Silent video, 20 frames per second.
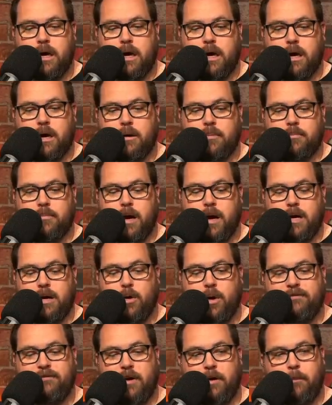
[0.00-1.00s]
I
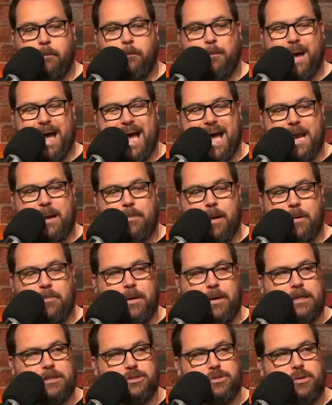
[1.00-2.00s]
know I felt bad
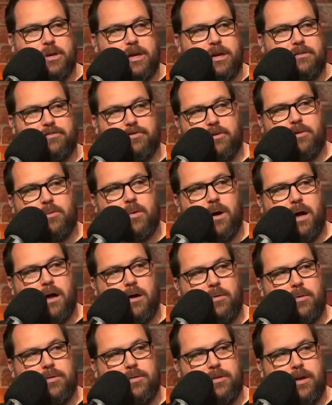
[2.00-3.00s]
about my trade for a
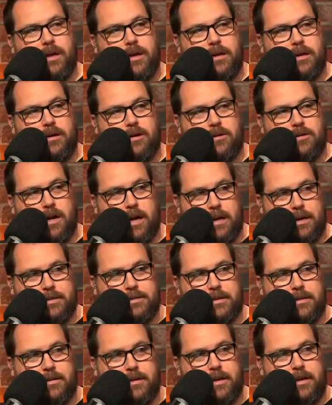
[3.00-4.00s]
while with Andy in our
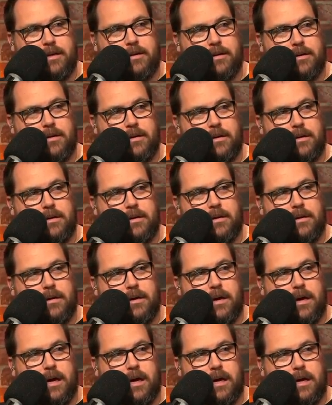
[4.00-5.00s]
Dynasty League. Sure.
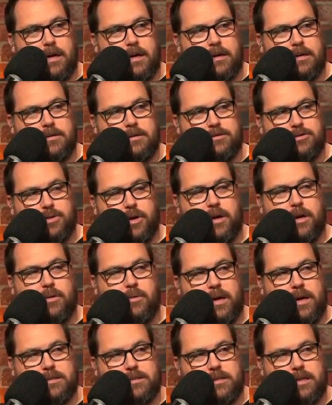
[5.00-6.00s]

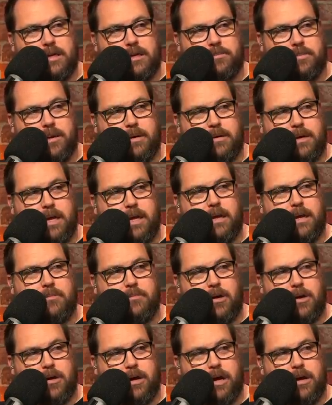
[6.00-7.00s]
Trading away Zeke, but
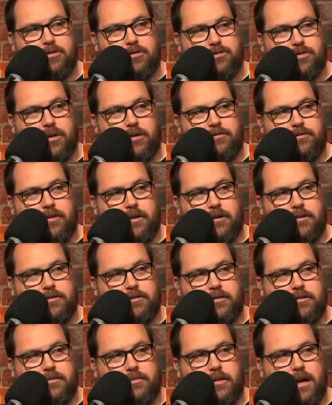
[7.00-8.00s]
getting Mark Andrews in a
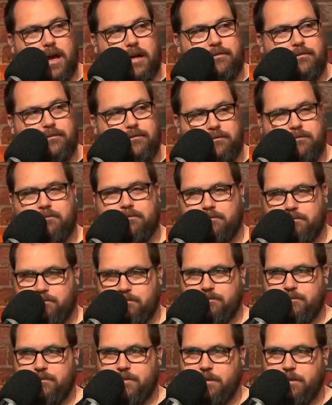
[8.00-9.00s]
first. Seems fantastic